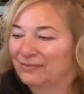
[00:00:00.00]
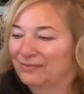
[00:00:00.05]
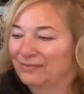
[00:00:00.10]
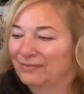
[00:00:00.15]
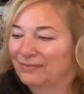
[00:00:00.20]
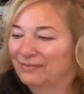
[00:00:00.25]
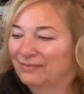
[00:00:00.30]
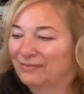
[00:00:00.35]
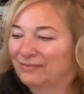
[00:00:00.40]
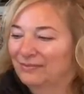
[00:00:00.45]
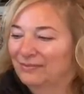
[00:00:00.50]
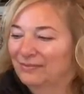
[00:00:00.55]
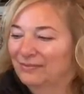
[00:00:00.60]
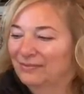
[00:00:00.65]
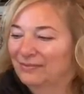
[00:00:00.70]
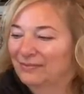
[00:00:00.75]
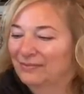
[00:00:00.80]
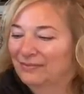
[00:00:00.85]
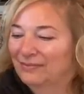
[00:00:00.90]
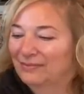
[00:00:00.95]

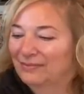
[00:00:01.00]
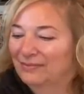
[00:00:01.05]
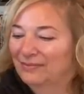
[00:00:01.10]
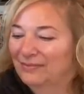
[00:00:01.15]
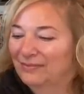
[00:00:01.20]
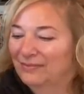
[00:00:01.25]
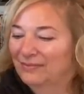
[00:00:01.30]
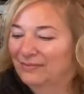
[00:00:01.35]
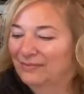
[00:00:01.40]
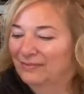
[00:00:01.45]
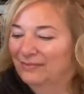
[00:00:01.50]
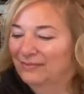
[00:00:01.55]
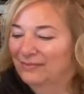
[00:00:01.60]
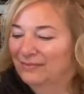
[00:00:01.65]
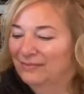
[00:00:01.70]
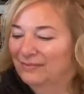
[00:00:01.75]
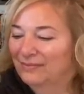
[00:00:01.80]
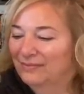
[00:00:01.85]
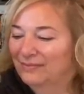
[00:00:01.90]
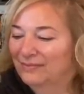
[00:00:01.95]

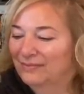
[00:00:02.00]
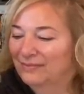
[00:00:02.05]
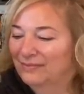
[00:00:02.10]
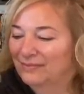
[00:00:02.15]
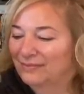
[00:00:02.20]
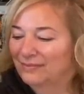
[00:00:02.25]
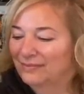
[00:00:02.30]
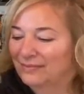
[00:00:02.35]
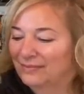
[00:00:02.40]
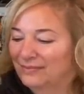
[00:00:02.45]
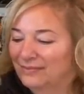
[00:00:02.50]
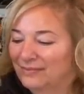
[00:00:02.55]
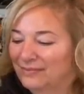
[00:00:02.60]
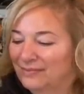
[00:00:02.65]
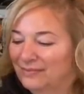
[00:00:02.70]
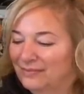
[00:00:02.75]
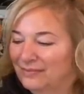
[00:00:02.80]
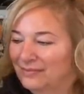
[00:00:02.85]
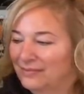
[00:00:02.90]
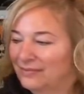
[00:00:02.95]

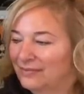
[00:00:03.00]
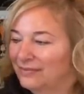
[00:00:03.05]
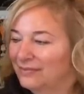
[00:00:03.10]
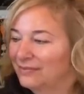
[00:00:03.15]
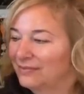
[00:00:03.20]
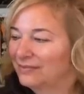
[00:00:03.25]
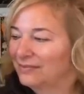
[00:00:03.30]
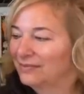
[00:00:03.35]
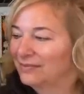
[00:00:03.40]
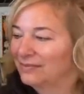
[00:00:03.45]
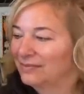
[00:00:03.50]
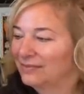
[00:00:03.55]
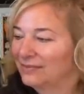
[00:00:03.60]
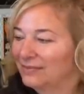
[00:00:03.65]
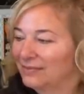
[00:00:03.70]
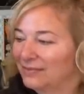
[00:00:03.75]
(silent)